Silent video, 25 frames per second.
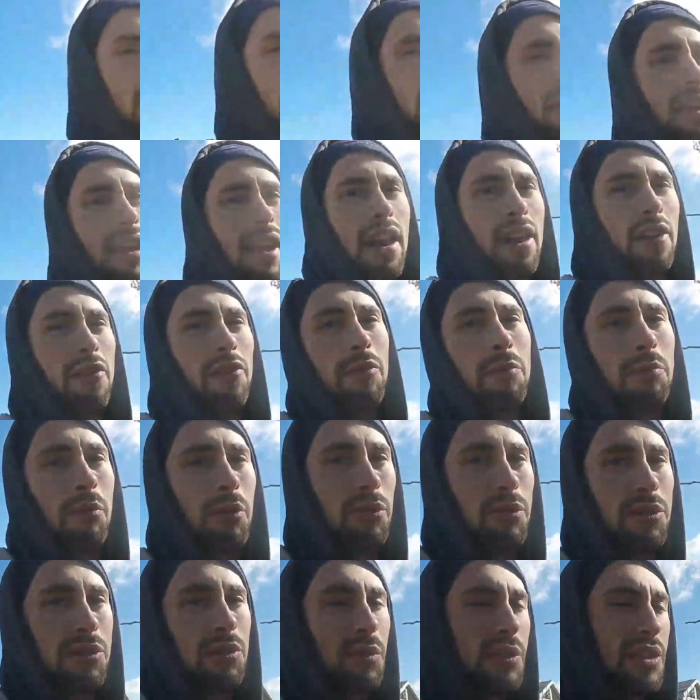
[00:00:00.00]
really care if the
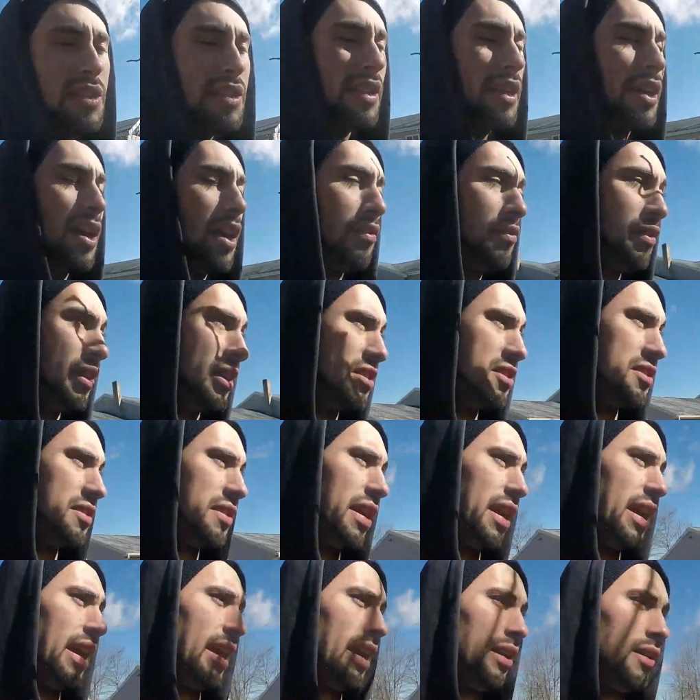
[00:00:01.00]
bolts twisted off
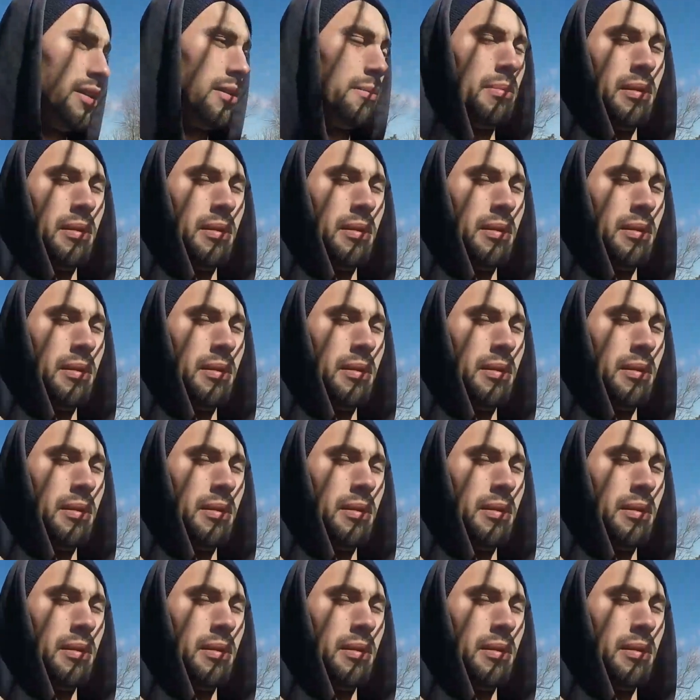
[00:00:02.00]
yesterday.